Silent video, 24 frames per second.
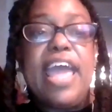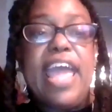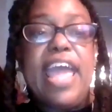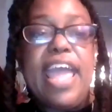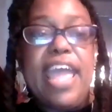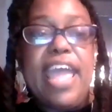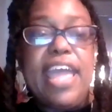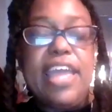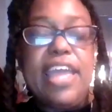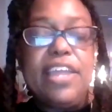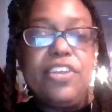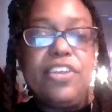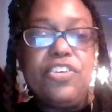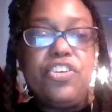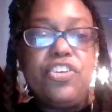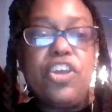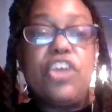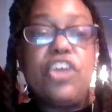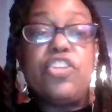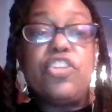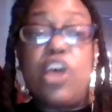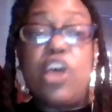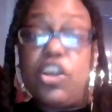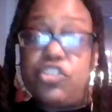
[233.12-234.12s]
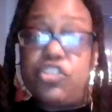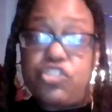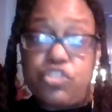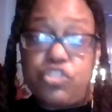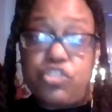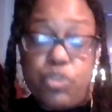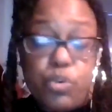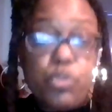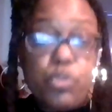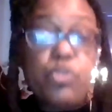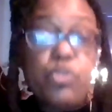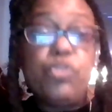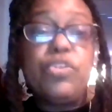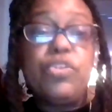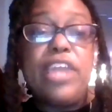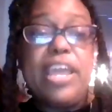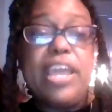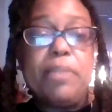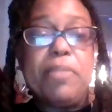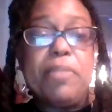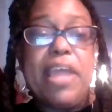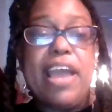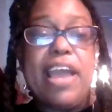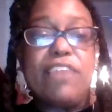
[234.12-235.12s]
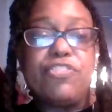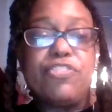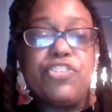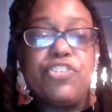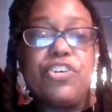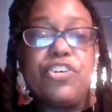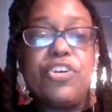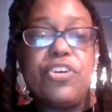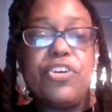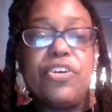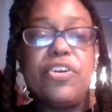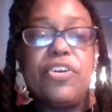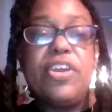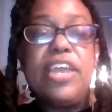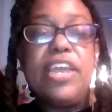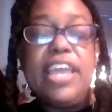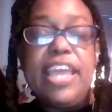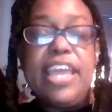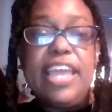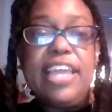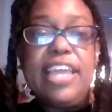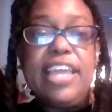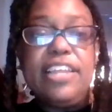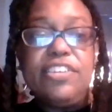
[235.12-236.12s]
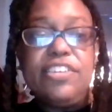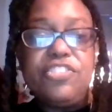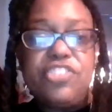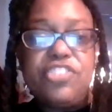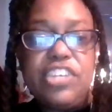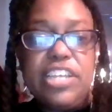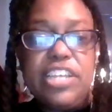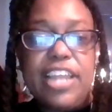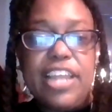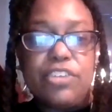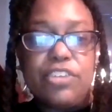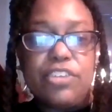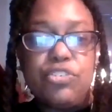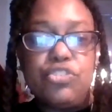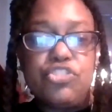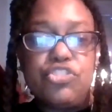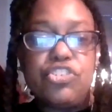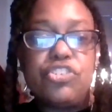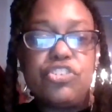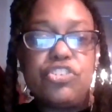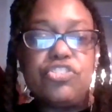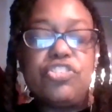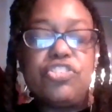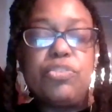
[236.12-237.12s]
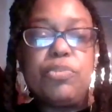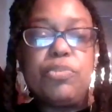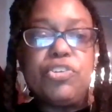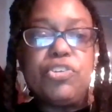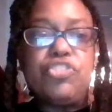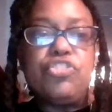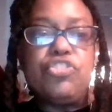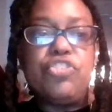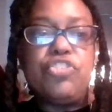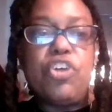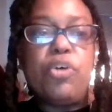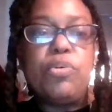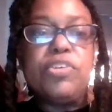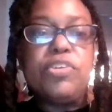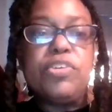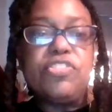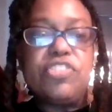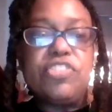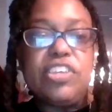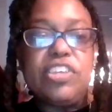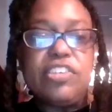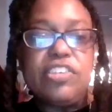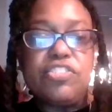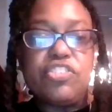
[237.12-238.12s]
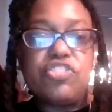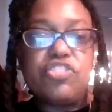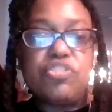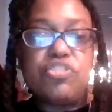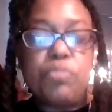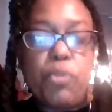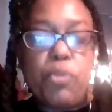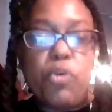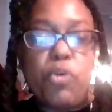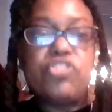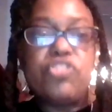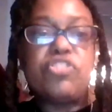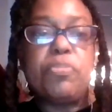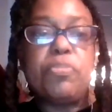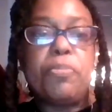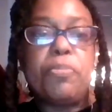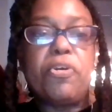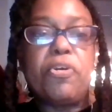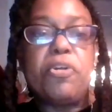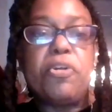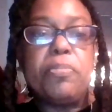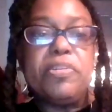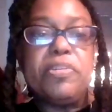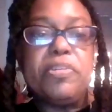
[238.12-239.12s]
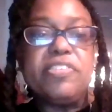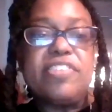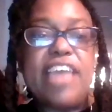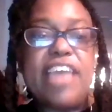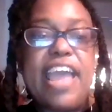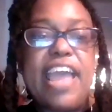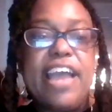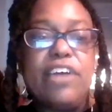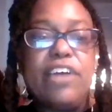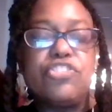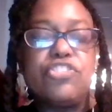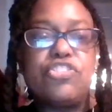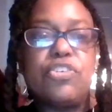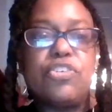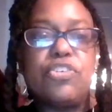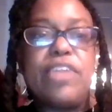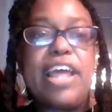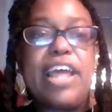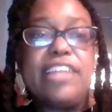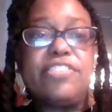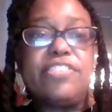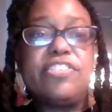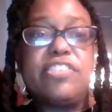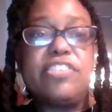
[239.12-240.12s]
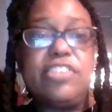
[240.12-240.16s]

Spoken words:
and a school named after her in Teaneck, New Jersey, which is a small suburban town. So that's